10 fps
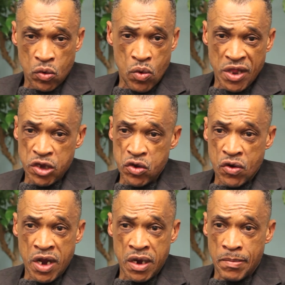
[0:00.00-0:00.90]
whether you're
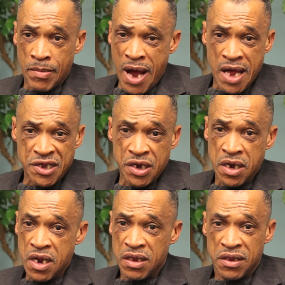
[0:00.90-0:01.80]
in the mosque,
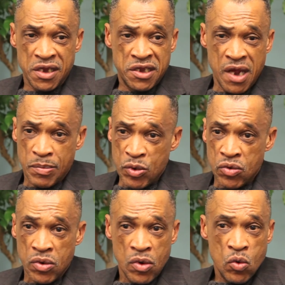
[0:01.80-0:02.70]
the
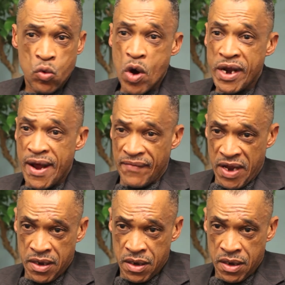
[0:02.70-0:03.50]
temple, whatever,